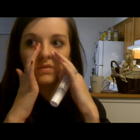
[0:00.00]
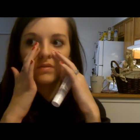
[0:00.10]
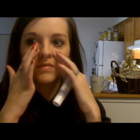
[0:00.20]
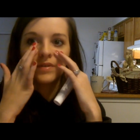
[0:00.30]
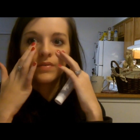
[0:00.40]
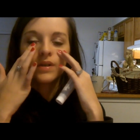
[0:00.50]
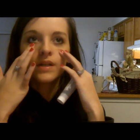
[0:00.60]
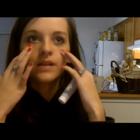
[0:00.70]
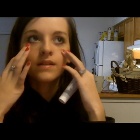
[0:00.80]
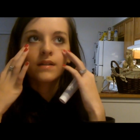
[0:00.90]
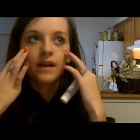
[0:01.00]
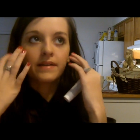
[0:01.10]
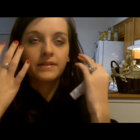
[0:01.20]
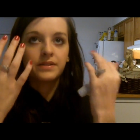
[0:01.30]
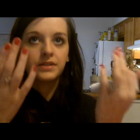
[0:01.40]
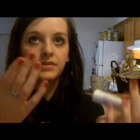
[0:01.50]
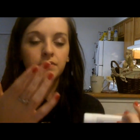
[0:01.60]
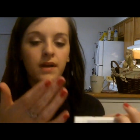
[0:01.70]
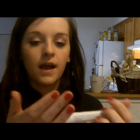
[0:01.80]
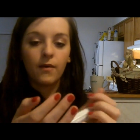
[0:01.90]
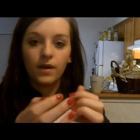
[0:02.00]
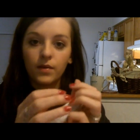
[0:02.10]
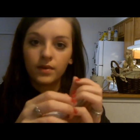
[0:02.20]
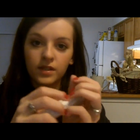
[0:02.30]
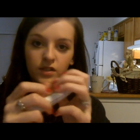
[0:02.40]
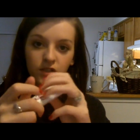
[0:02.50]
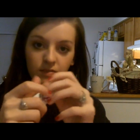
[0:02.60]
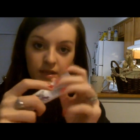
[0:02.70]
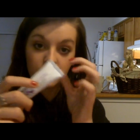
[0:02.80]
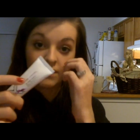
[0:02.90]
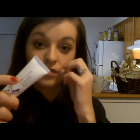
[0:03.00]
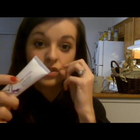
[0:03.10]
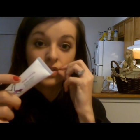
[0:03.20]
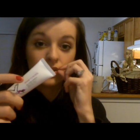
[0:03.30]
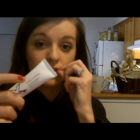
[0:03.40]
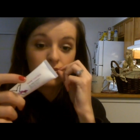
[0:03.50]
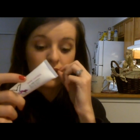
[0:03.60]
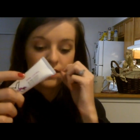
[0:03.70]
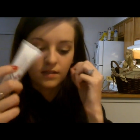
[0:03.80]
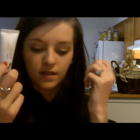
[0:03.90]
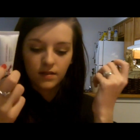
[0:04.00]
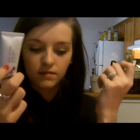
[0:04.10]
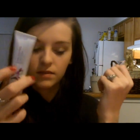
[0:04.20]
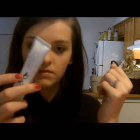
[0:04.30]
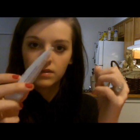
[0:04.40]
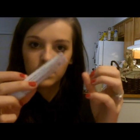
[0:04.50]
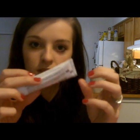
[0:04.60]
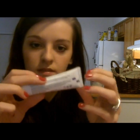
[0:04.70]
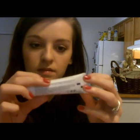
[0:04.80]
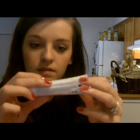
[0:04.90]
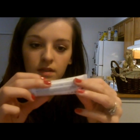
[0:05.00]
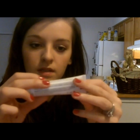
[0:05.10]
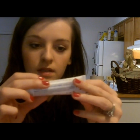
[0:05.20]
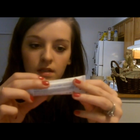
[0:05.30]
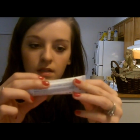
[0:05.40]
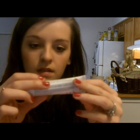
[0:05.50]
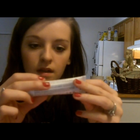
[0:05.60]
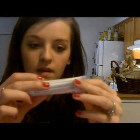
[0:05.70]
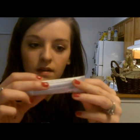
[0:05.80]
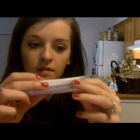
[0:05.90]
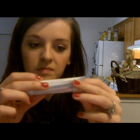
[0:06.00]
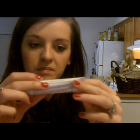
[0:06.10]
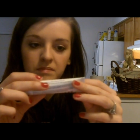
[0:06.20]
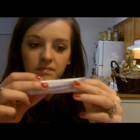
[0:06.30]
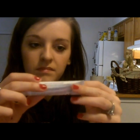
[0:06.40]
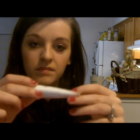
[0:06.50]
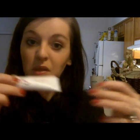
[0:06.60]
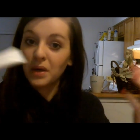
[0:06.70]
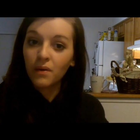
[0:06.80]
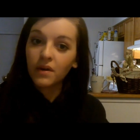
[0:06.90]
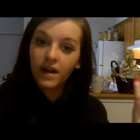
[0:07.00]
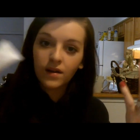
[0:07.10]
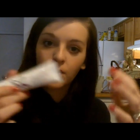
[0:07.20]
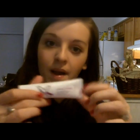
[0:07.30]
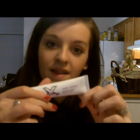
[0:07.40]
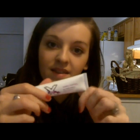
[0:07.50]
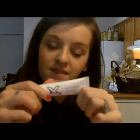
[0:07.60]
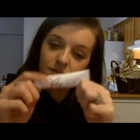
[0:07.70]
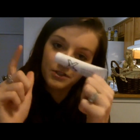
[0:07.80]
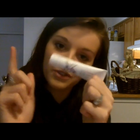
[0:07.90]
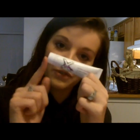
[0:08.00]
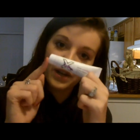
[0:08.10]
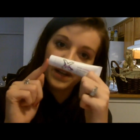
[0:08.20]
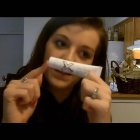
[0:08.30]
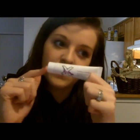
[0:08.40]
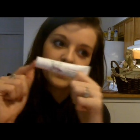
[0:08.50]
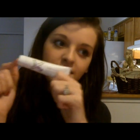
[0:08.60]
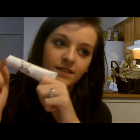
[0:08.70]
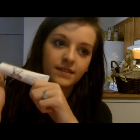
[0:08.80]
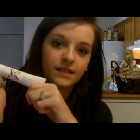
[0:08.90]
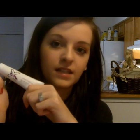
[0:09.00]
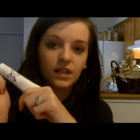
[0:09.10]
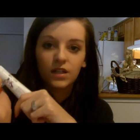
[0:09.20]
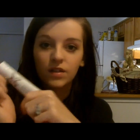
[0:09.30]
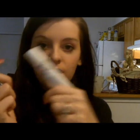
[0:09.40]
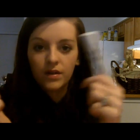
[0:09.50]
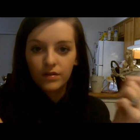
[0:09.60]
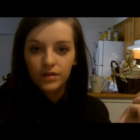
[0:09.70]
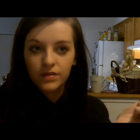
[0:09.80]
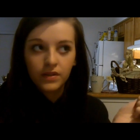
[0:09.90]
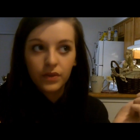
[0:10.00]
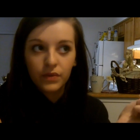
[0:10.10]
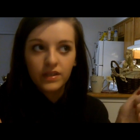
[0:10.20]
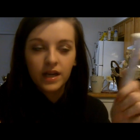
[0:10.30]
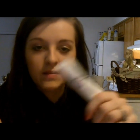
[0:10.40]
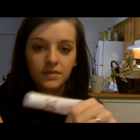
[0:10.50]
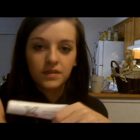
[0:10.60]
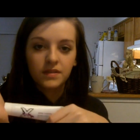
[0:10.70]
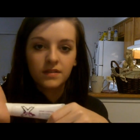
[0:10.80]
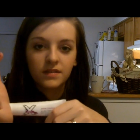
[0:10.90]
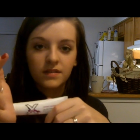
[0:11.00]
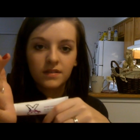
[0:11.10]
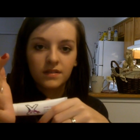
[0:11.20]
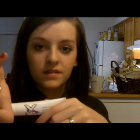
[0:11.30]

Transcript: do a review on it as to how well it works just because I've only used it once and I don't really want to um, be like, oh yeah, go buy this, it works great, and then, you know, use it three times